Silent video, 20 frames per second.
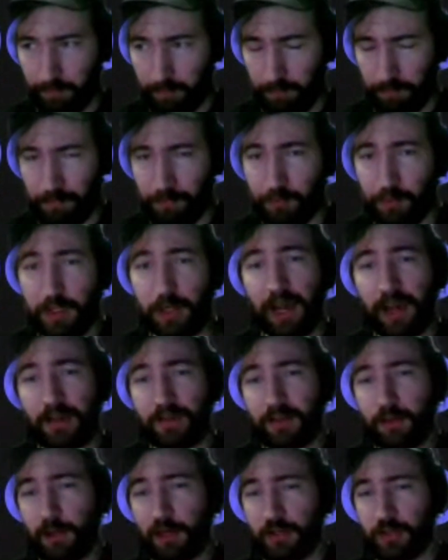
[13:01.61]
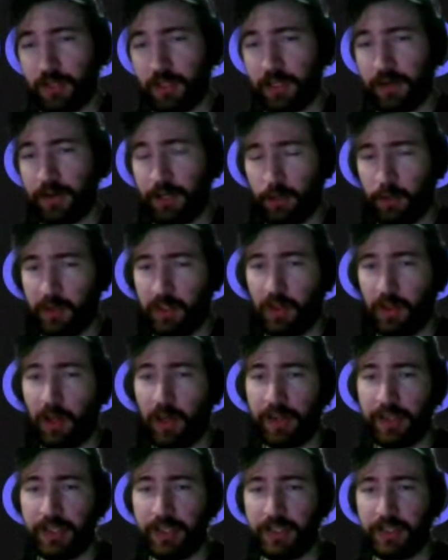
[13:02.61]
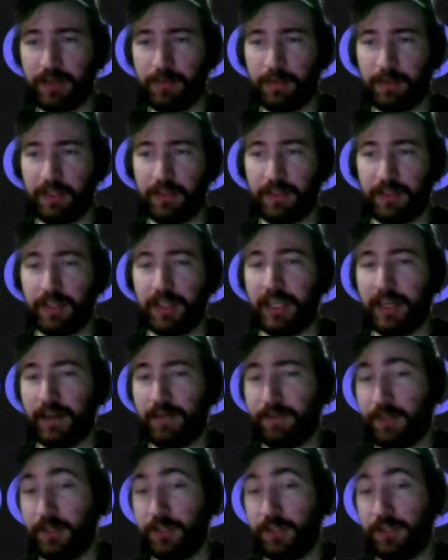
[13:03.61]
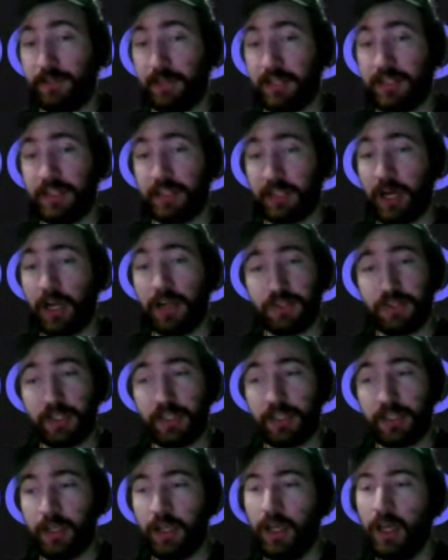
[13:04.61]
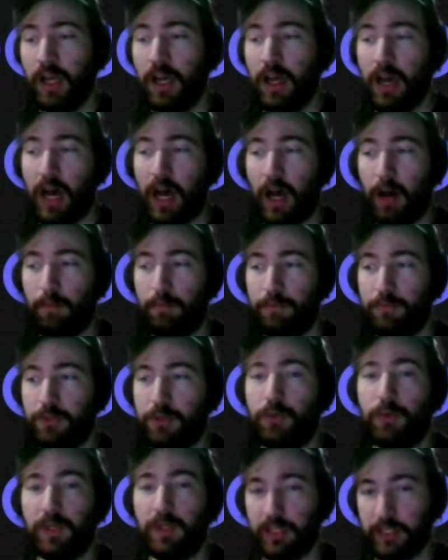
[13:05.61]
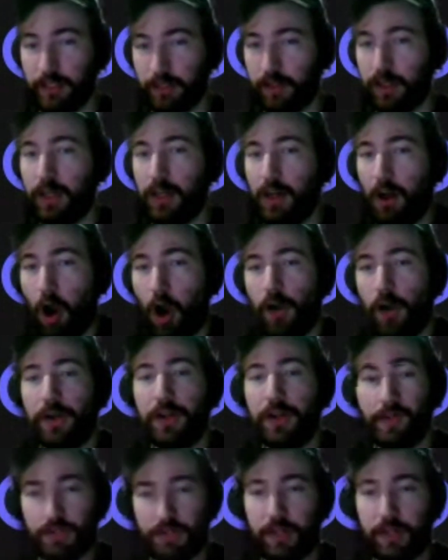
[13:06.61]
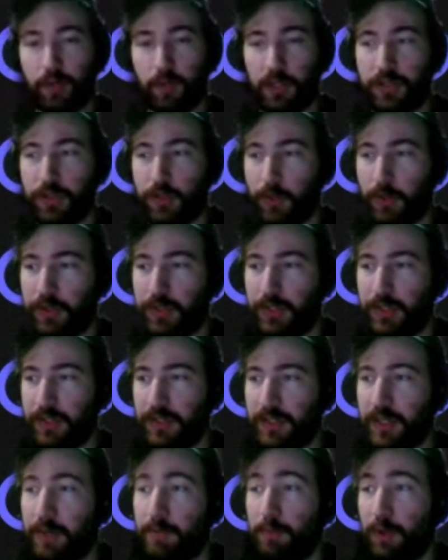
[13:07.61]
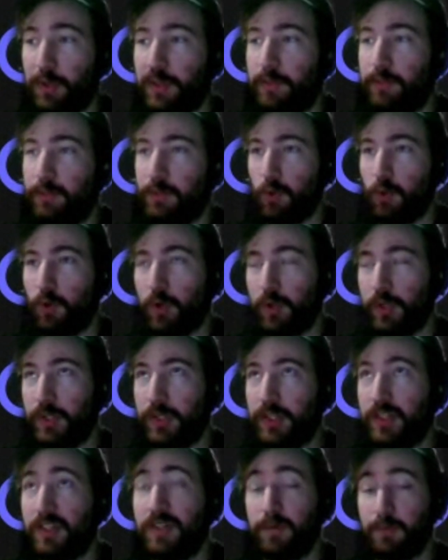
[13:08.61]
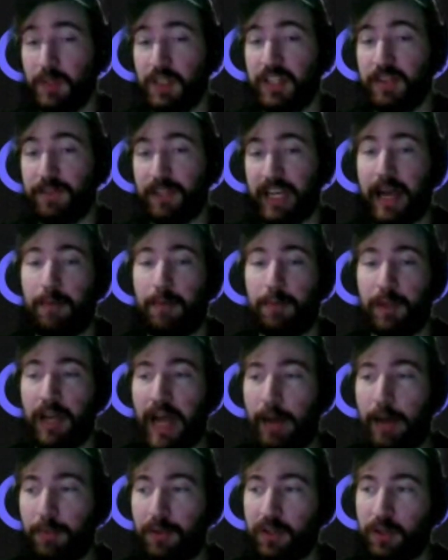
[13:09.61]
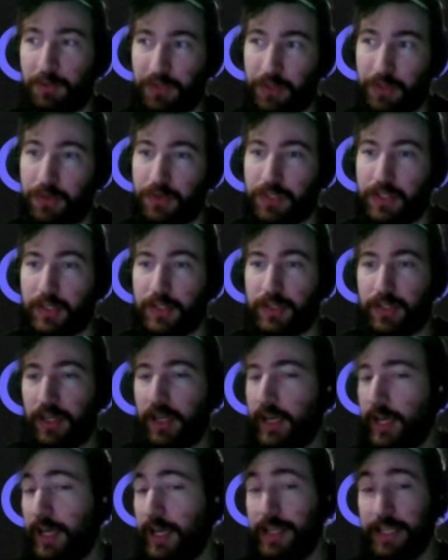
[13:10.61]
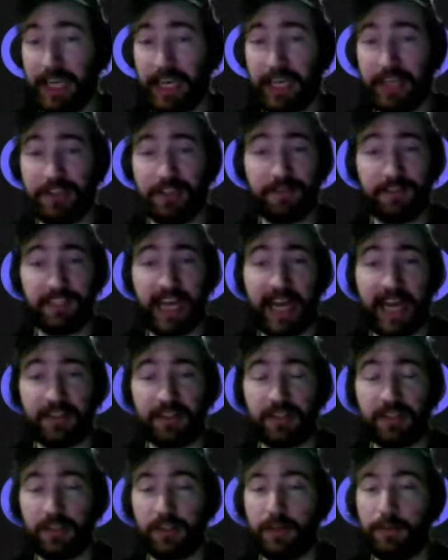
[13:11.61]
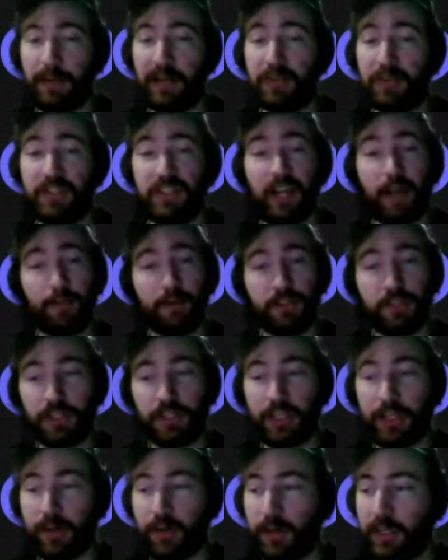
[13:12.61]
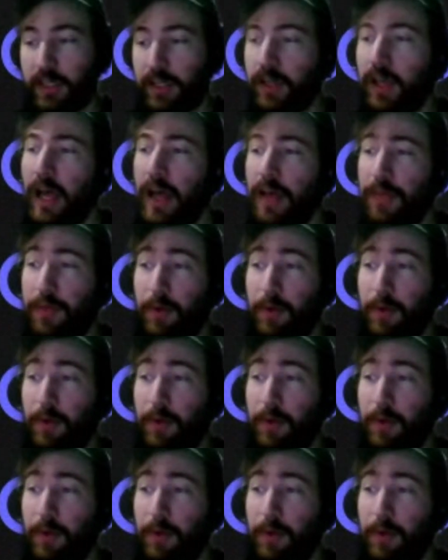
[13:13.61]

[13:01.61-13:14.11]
You have the modularity with a lot of these DePINs, again, if they're device agnostic, to really harness their resources and put them towards specific applicable uses. In the case of DATS, it's about cybersecurity.